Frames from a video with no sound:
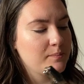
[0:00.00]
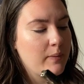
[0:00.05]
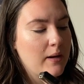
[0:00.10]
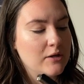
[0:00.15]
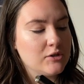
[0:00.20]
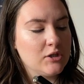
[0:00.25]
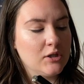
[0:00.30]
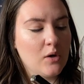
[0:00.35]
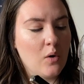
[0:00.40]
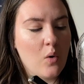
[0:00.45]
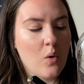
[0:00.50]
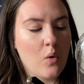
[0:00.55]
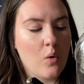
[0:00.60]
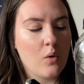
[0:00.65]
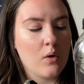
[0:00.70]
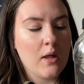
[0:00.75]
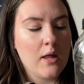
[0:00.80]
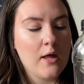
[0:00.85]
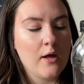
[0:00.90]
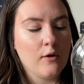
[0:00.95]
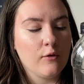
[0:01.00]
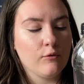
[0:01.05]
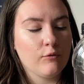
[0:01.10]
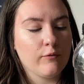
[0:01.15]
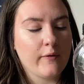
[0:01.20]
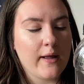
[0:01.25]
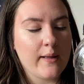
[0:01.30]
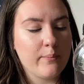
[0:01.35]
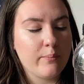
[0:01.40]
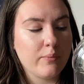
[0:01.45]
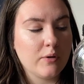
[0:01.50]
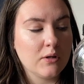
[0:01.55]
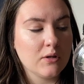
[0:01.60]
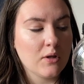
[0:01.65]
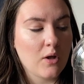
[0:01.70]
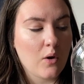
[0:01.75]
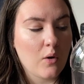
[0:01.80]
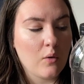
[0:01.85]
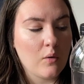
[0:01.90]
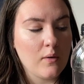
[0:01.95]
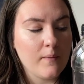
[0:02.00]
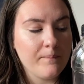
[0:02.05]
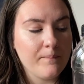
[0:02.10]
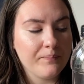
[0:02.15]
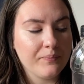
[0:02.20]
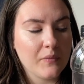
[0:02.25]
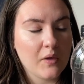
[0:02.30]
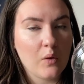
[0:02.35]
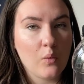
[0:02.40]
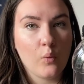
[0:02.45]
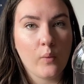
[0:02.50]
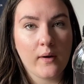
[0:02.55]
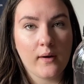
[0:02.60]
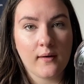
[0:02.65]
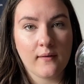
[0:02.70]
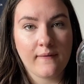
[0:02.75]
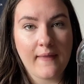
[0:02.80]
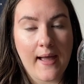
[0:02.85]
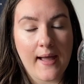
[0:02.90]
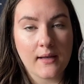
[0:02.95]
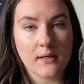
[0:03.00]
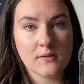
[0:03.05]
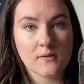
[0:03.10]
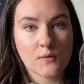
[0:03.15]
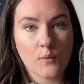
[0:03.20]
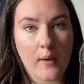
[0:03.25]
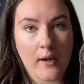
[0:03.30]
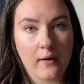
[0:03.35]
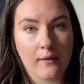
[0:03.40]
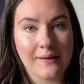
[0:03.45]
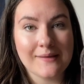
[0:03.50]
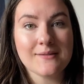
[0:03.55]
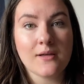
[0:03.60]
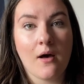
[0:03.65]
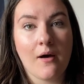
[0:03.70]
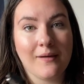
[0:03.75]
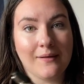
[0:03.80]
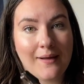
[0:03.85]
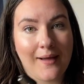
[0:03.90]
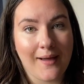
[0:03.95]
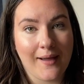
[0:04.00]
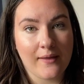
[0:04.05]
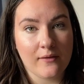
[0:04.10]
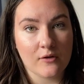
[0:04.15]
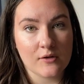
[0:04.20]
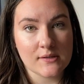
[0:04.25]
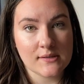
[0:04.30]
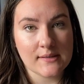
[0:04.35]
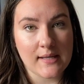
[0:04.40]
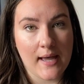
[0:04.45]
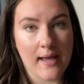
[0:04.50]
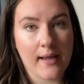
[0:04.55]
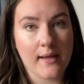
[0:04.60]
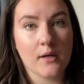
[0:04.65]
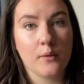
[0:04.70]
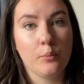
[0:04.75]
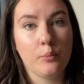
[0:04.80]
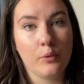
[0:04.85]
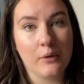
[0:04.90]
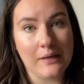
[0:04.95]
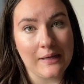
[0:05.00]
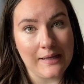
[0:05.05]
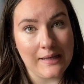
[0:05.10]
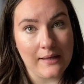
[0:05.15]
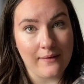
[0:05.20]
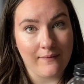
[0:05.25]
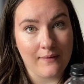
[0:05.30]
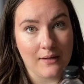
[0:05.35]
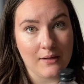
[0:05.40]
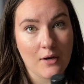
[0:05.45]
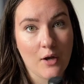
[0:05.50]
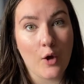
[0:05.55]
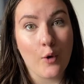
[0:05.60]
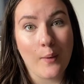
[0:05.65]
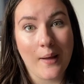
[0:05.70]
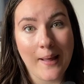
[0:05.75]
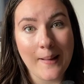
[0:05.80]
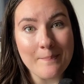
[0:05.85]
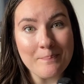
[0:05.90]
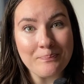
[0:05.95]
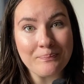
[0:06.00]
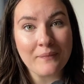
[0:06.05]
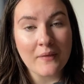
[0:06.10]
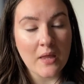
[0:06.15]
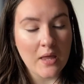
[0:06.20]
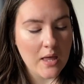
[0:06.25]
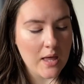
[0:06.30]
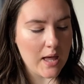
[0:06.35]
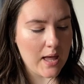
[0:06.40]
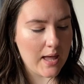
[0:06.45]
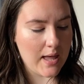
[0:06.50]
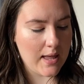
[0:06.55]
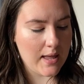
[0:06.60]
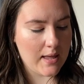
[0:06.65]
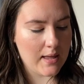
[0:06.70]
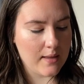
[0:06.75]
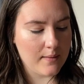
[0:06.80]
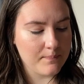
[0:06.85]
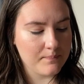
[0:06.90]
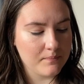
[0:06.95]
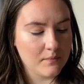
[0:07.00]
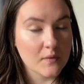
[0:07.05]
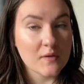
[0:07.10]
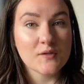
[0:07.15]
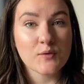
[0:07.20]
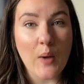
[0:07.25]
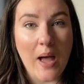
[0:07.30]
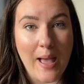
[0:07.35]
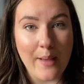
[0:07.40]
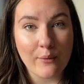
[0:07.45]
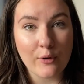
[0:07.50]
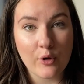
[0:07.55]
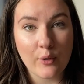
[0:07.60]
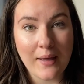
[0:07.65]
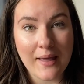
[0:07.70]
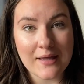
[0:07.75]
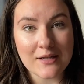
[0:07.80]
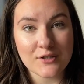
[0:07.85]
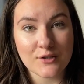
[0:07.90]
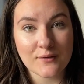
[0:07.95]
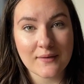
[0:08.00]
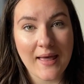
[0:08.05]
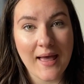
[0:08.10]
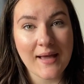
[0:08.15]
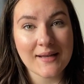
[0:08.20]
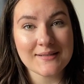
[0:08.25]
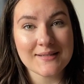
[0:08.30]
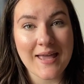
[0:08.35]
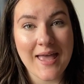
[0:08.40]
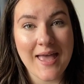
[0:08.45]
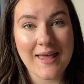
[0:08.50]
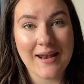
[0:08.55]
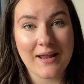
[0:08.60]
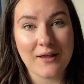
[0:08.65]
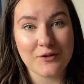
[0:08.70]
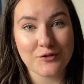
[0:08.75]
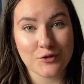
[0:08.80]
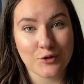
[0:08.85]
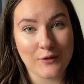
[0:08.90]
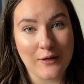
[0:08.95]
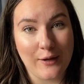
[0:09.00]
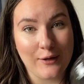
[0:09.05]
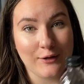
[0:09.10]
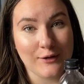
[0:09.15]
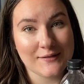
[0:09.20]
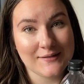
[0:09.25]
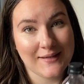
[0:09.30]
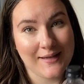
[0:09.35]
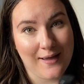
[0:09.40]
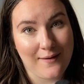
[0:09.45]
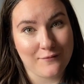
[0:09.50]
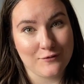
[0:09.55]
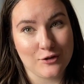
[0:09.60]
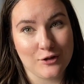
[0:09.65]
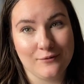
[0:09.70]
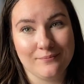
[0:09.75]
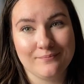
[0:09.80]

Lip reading: punching a hole right below where that square is on either side, pretty even, okay? So I will go ahead and do that and I'll show you how it looks like after.